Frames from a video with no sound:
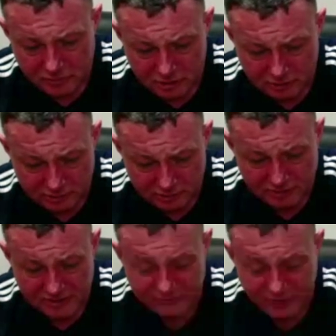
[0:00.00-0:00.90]
so it's
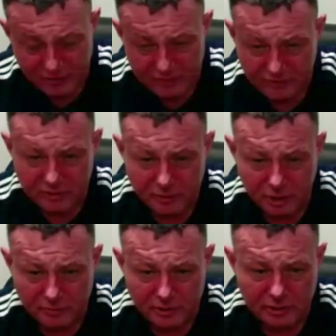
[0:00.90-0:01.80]
been a very, very
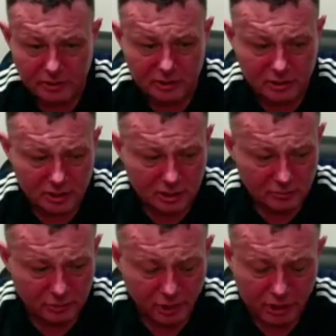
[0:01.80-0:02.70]
popular
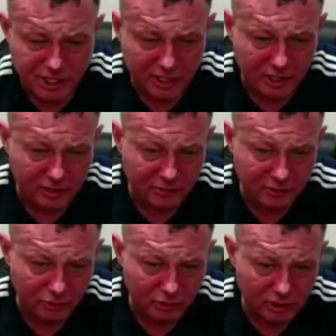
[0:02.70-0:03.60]
project that we've been
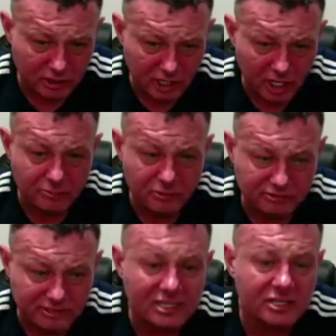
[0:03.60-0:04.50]
running in there. I've been
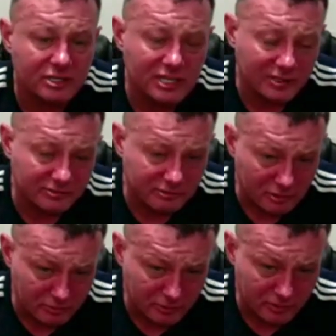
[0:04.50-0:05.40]
skilling the lads
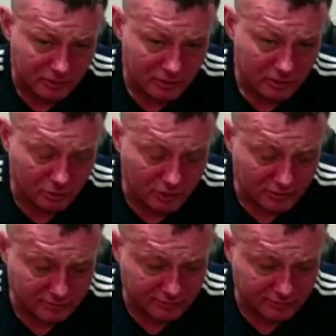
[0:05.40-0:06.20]
up with